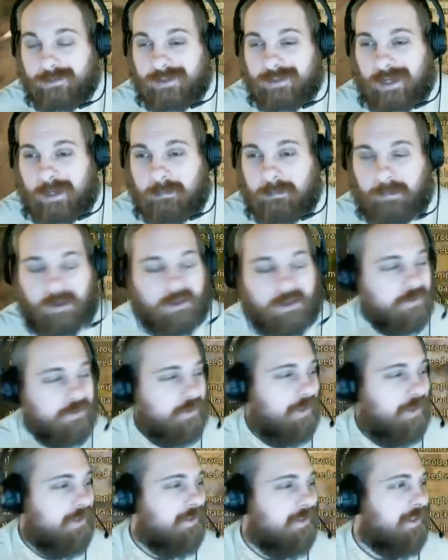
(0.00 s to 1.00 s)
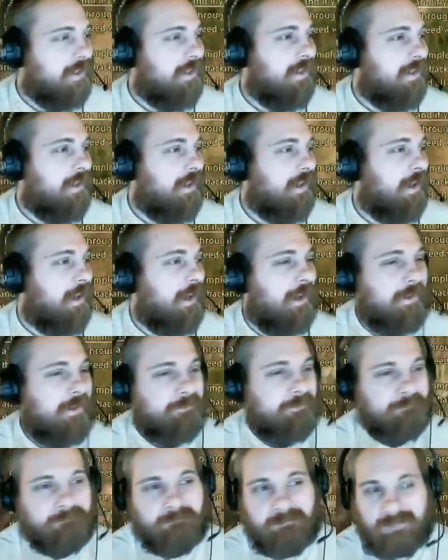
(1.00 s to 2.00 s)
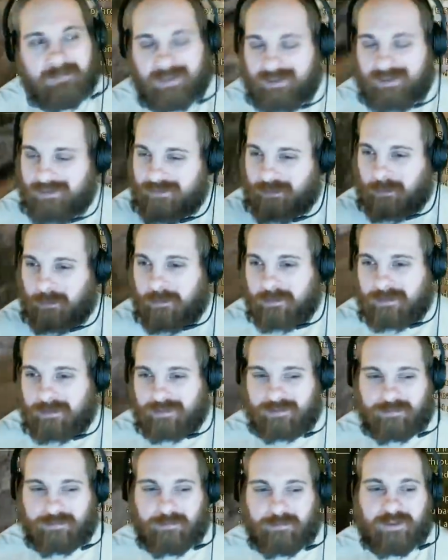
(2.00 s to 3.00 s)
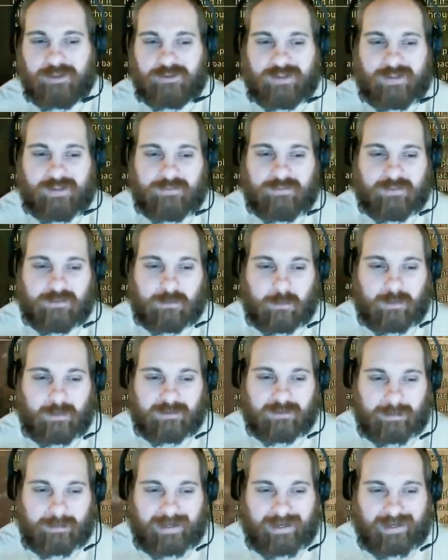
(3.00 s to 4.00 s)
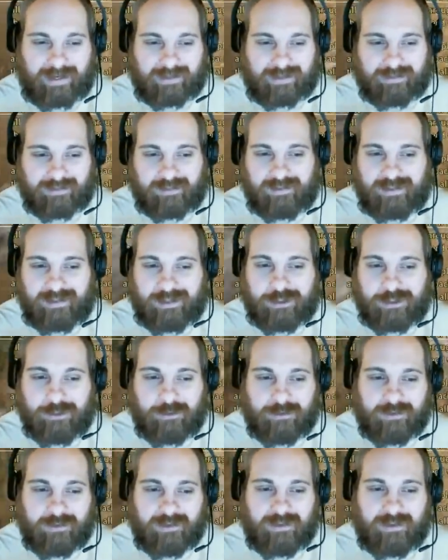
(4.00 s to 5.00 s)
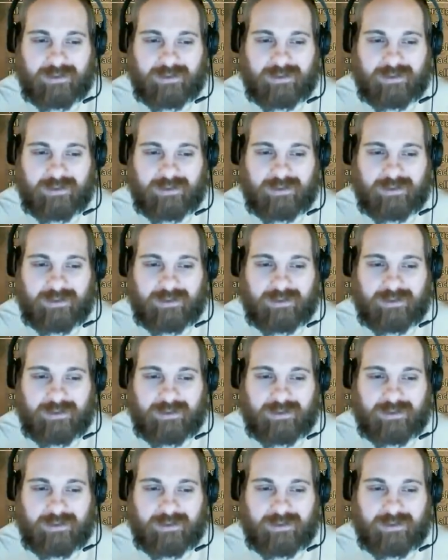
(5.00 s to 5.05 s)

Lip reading: I apologize. So we'll just finish out this quest path here,